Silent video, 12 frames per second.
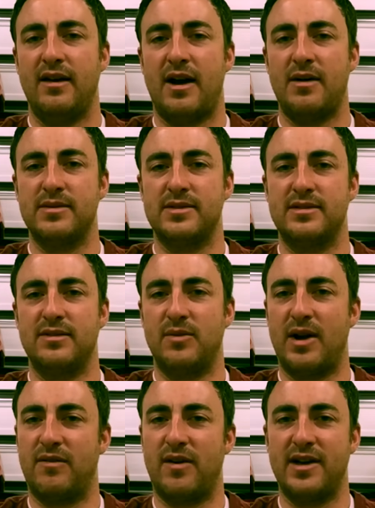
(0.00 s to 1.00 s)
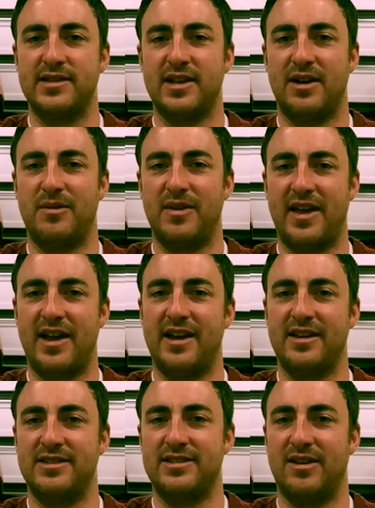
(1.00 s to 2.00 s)
I was whenever I saw one that
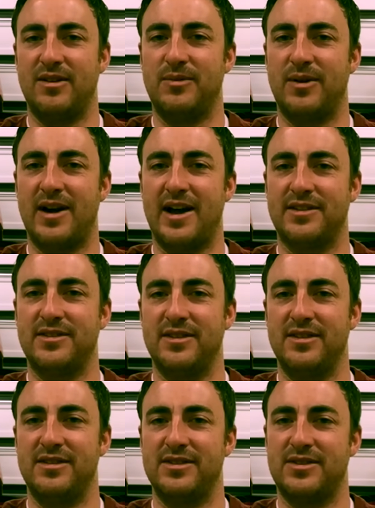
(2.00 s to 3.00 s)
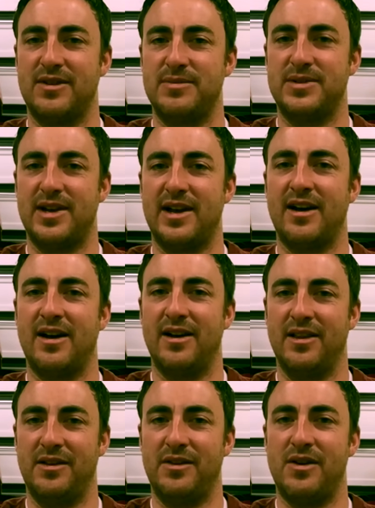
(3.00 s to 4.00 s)
had solid rear axle in the description, I got a
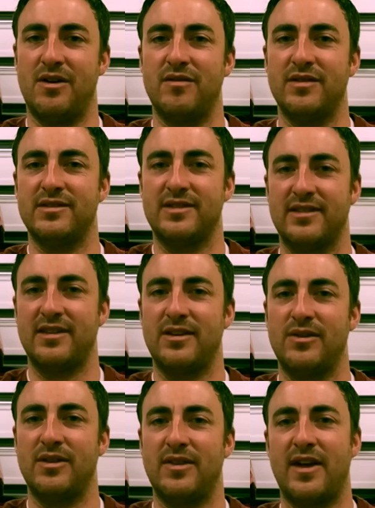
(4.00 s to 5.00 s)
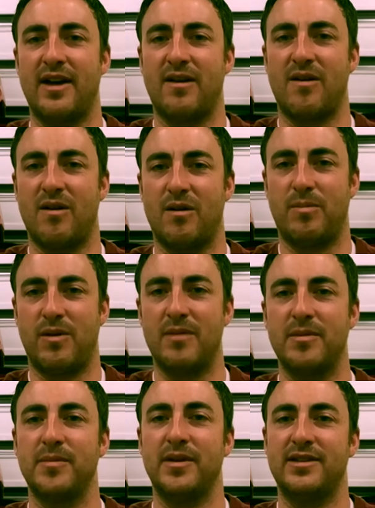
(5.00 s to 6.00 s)
little nervous because I knew that that car
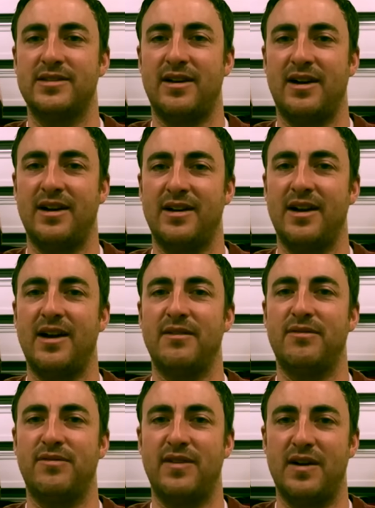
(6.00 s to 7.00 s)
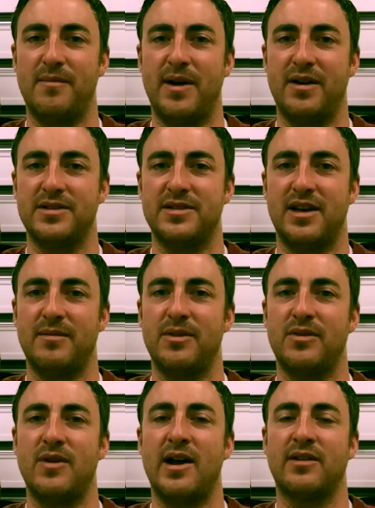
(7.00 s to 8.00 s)
probably saw a fair amount of time at
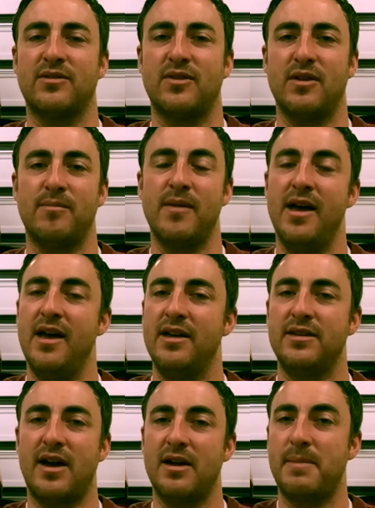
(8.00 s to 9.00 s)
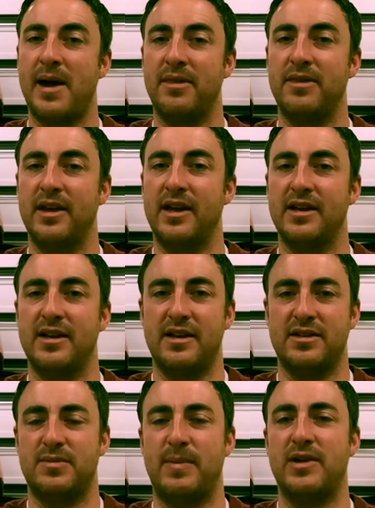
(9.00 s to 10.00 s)
the drag strip. Not a bad thing,
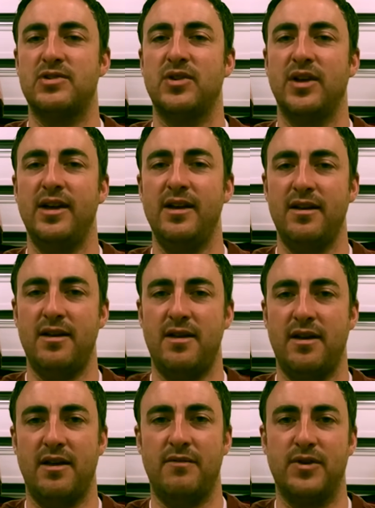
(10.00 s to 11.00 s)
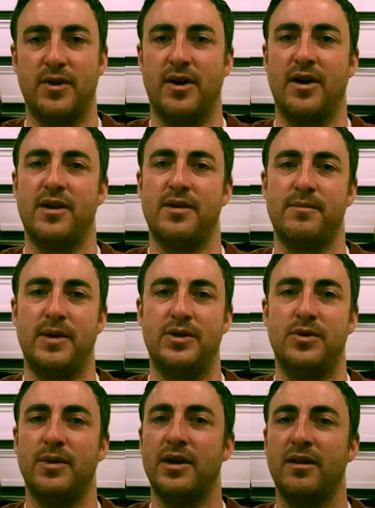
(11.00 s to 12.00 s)
especially if you're going to be
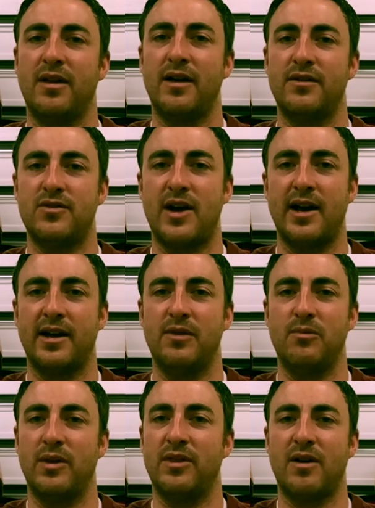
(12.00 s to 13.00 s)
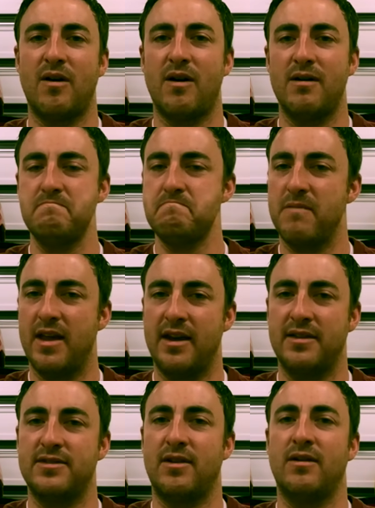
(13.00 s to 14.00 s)
doing a lot of tracking with the car
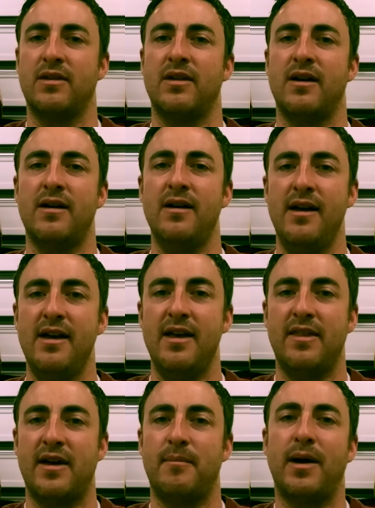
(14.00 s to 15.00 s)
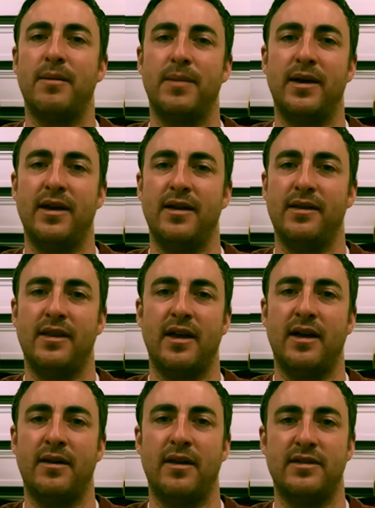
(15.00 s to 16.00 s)
and it's already there. That might be
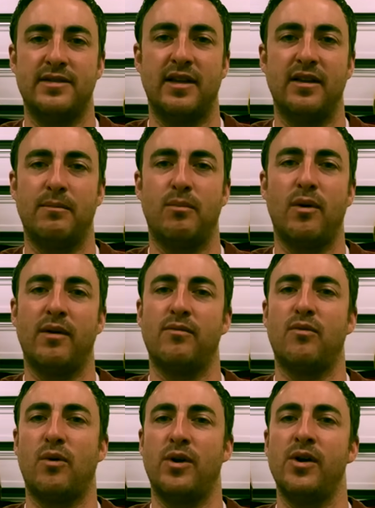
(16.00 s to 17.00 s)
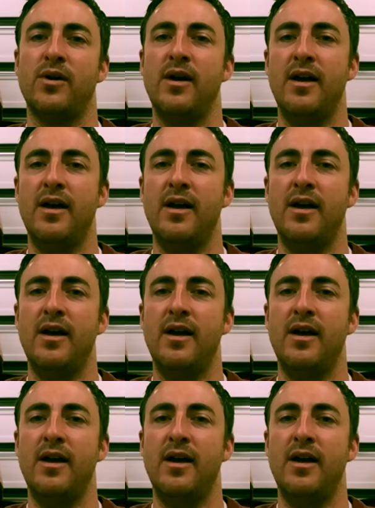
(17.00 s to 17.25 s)
a, a selling point for you.